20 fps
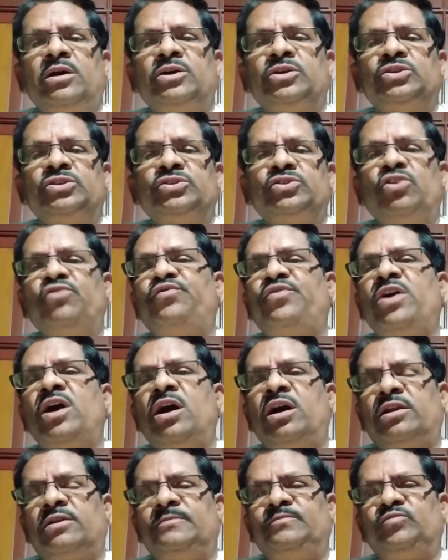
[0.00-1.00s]
So
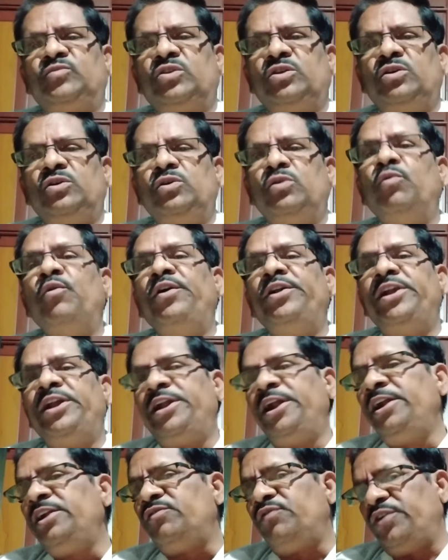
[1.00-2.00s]
far, we
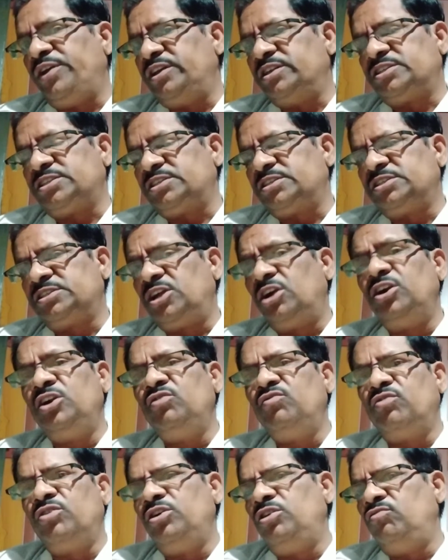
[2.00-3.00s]
didn't face Third
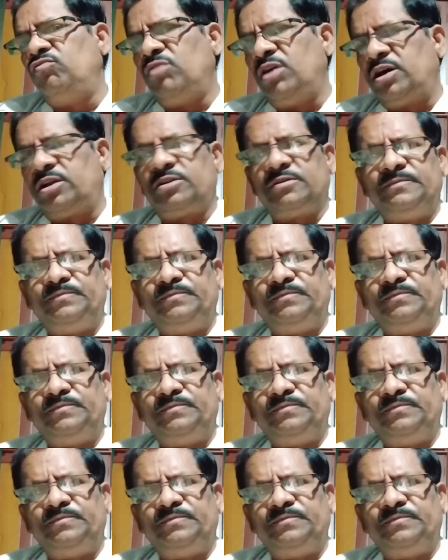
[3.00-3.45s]
World War.